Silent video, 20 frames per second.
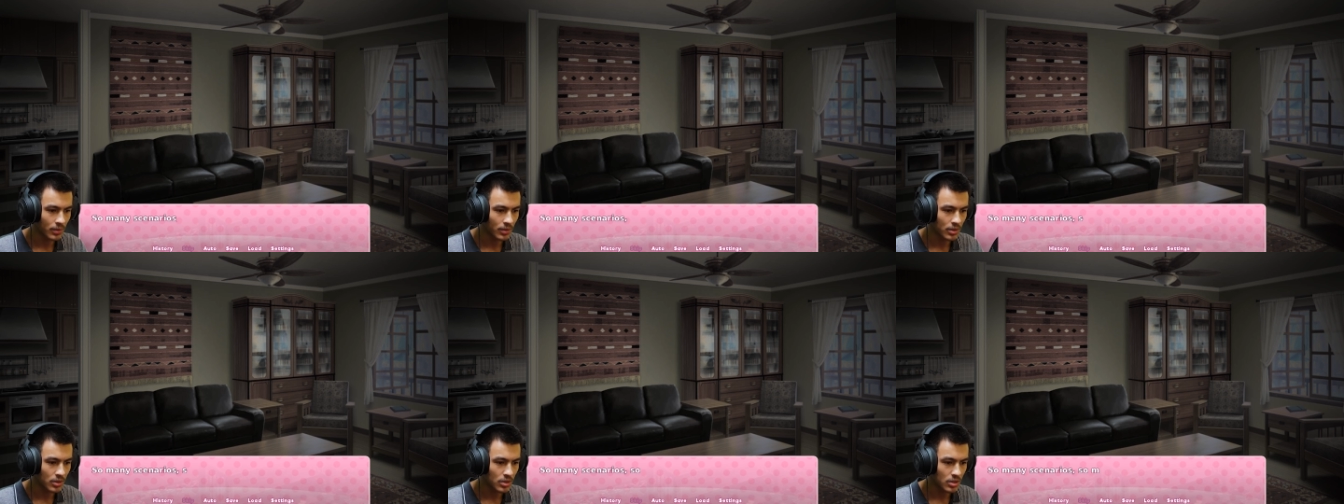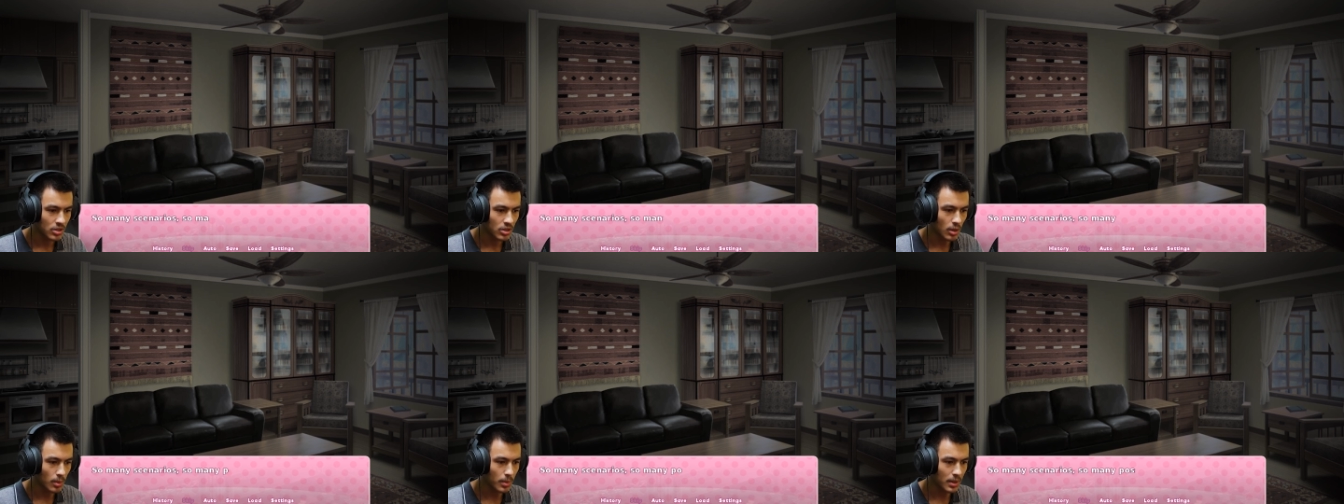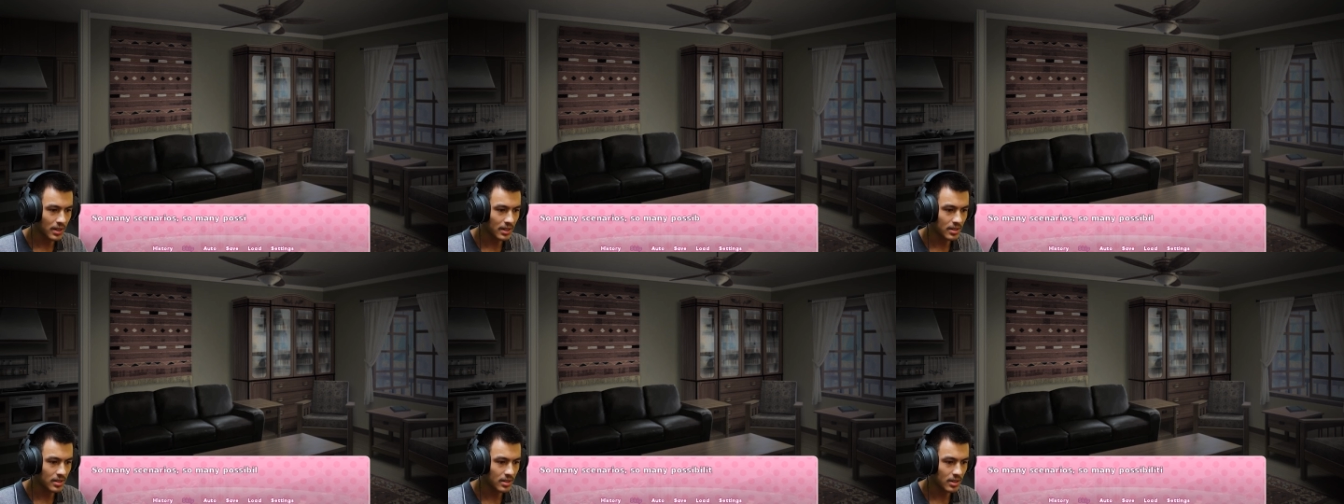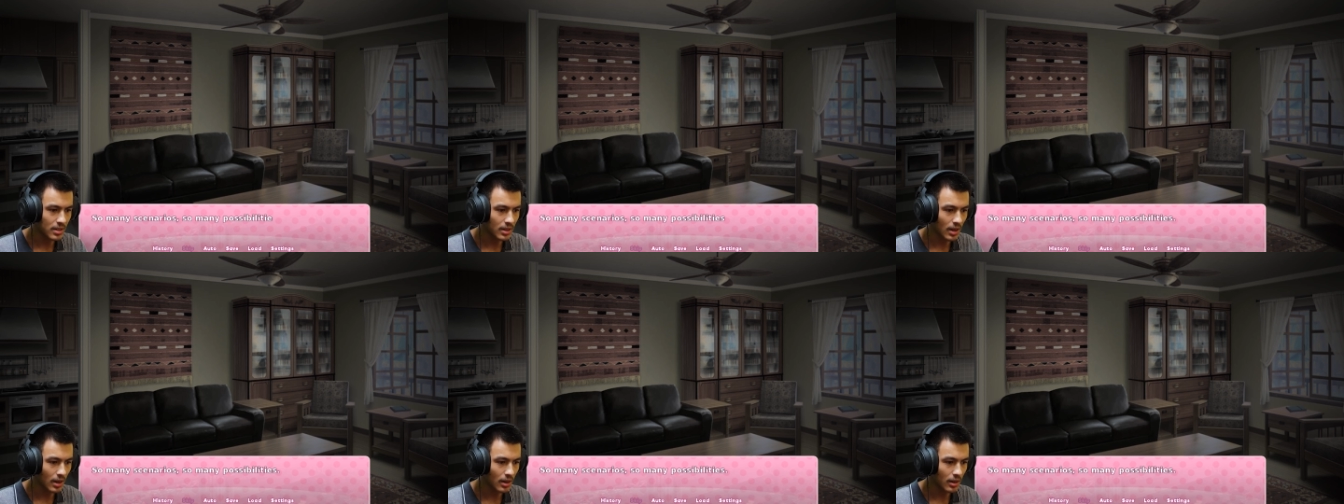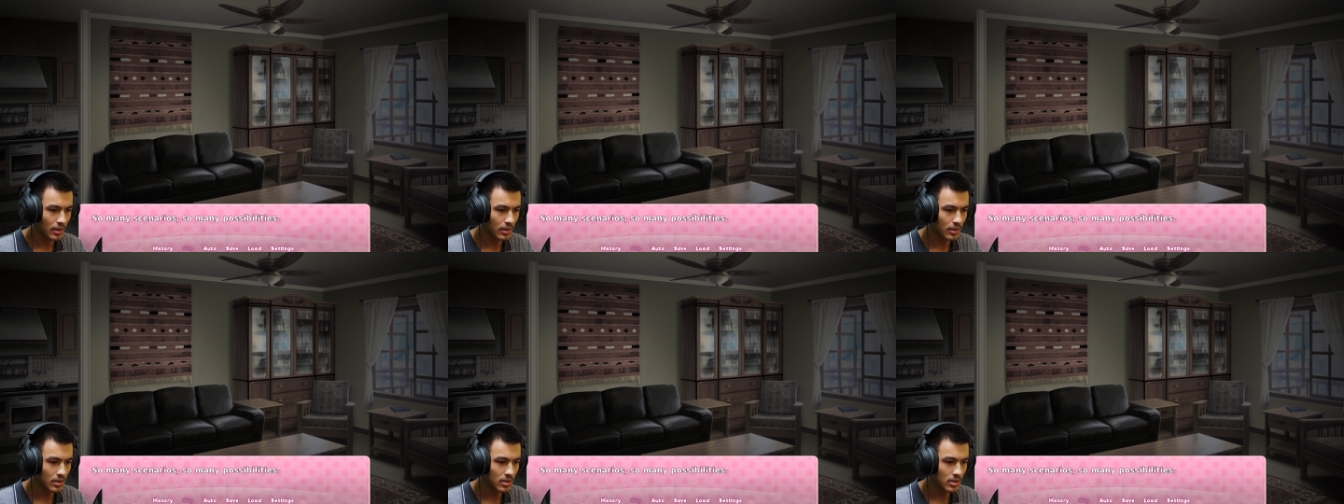So many
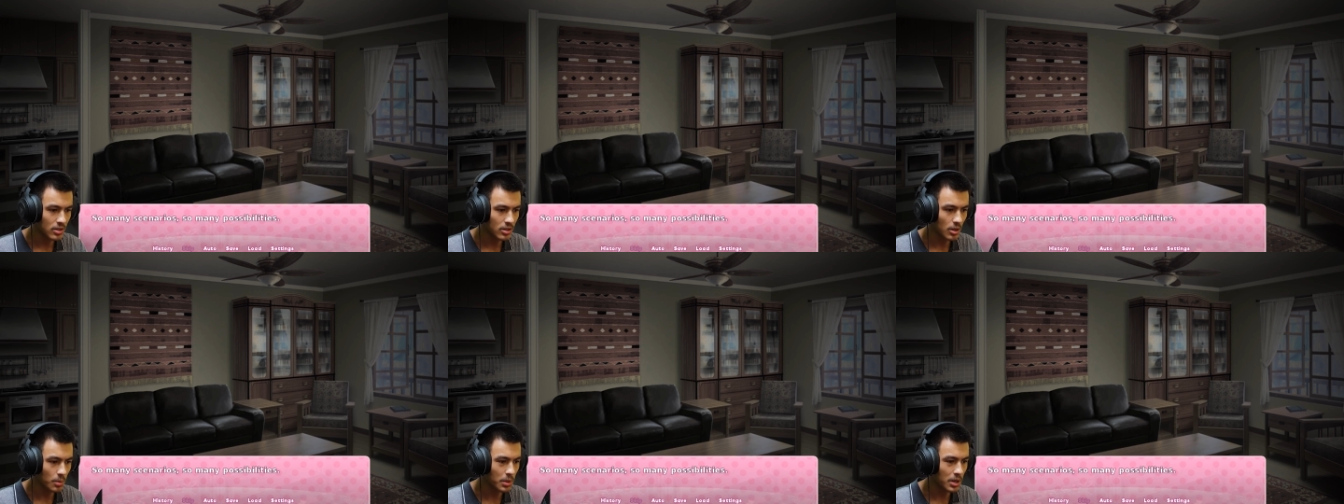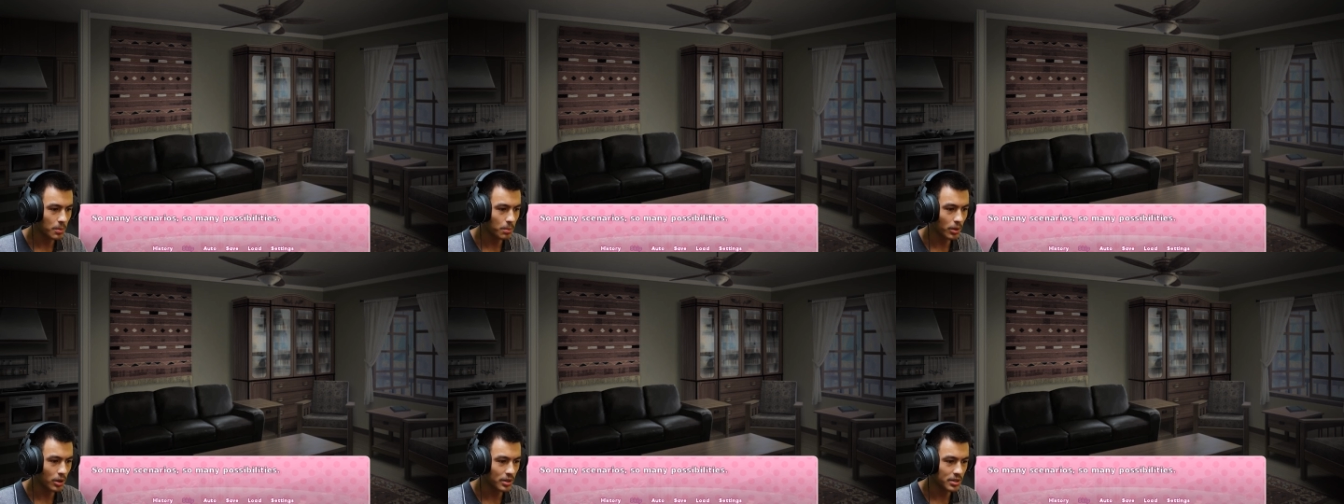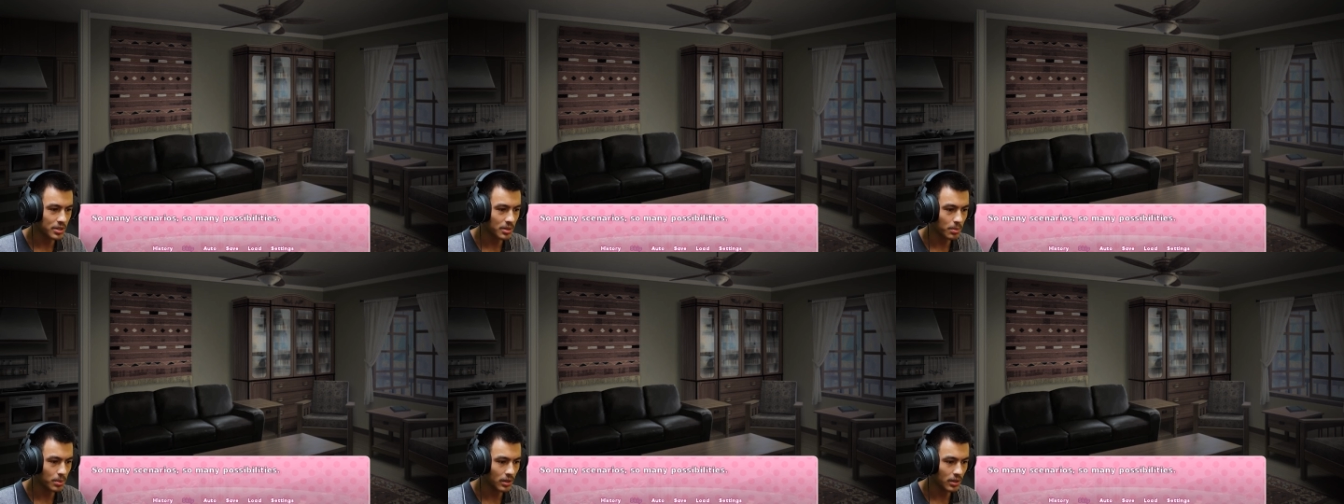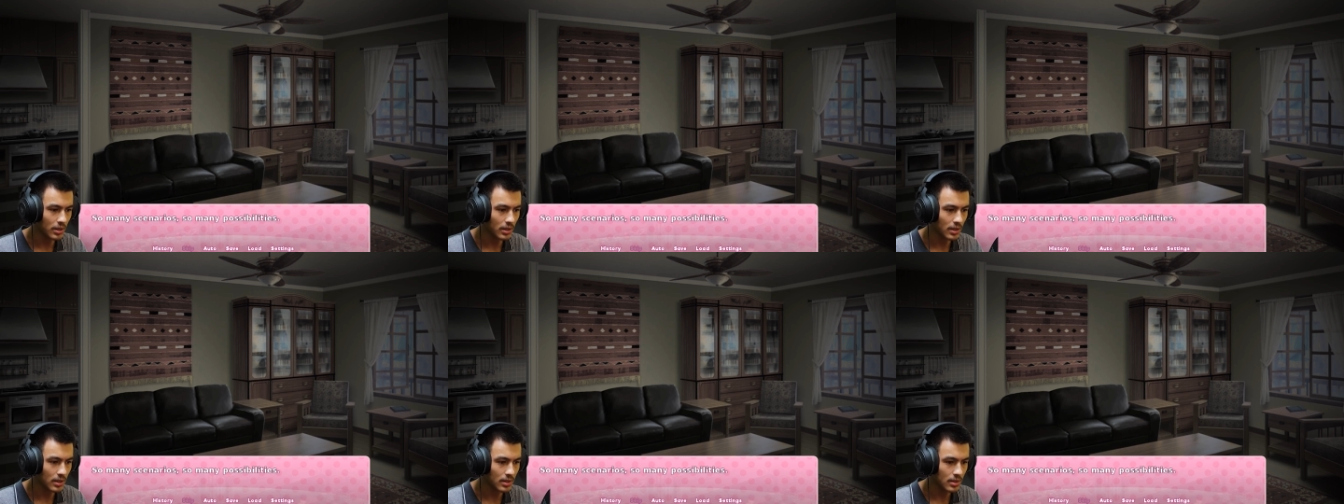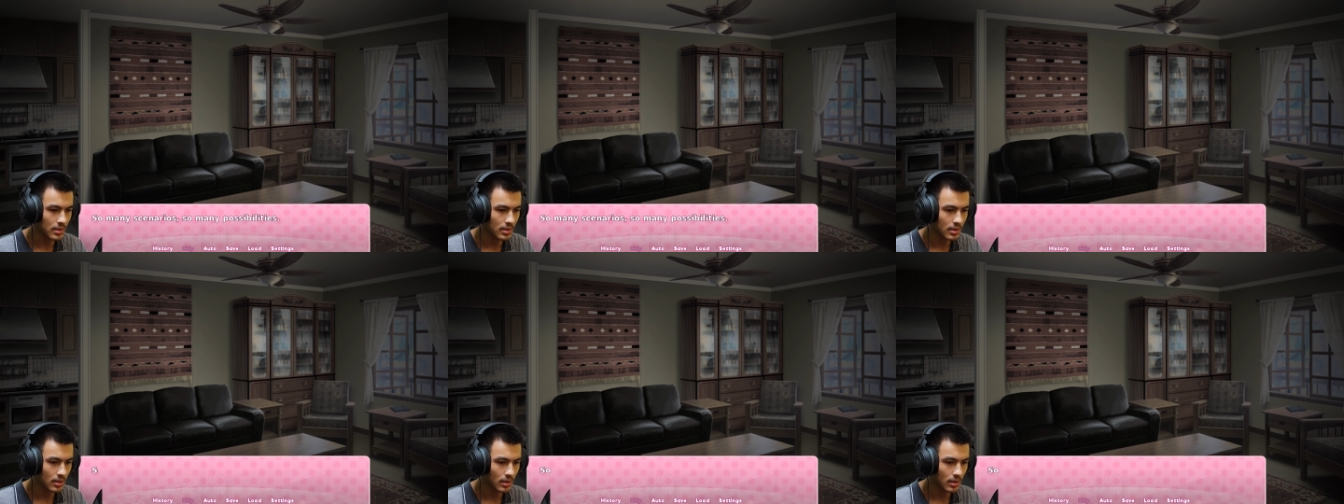scenarios, so many possibilities,